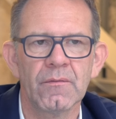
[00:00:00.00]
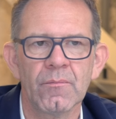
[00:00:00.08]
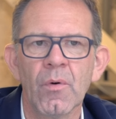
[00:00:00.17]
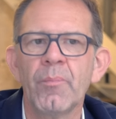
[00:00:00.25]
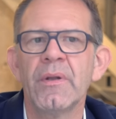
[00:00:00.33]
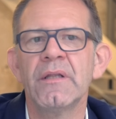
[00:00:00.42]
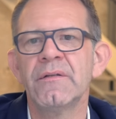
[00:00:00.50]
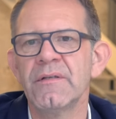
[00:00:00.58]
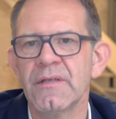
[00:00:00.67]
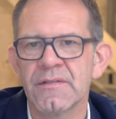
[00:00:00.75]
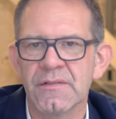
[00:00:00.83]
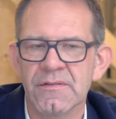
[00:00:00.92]

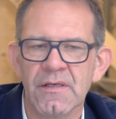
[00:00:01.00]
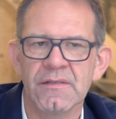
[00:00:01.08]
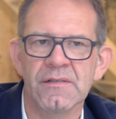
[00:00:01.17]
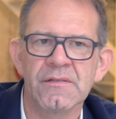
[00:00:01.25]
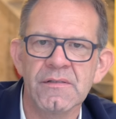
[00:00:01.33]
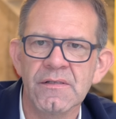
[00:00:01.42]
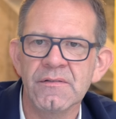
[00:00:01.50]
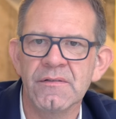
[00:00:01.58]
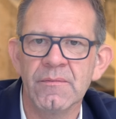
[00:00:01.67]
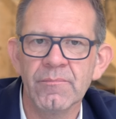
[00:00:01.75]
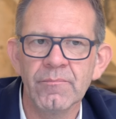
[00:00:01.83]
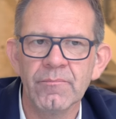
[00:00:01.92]
mobility as a, as a
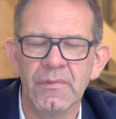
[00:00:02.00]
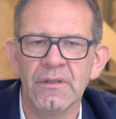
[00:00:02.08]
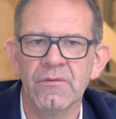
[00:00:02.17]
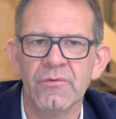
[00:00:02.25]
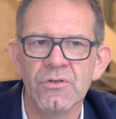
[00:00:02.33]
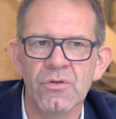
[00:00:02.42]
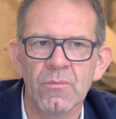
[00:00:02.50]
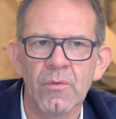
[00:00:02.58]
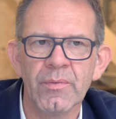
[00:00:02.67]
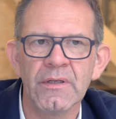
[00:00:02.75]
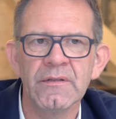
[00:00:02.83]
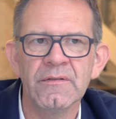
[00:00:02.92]
system, individual
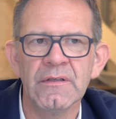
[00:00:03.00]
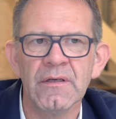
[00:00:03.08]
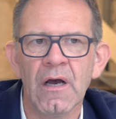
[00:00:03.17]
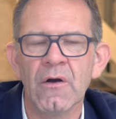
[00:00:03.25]
mobility.